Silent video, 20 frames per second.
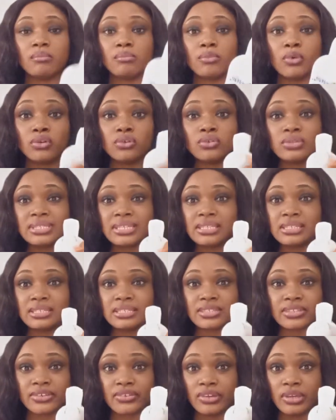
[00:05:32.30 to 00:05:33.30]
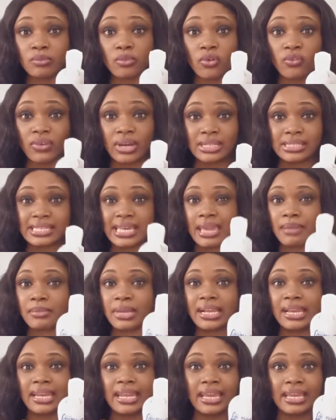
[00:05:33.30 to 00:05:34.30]
But using this cream over time
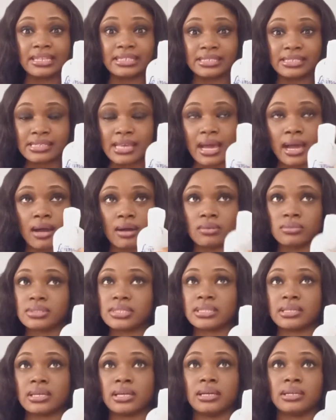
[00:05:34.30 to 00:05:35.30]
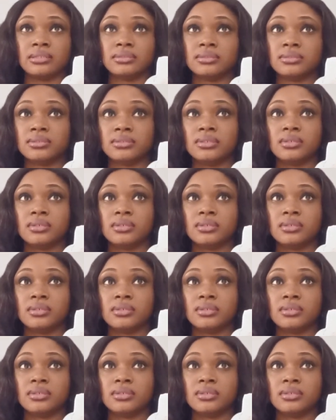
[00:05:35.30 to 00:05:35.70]
cleared it out, and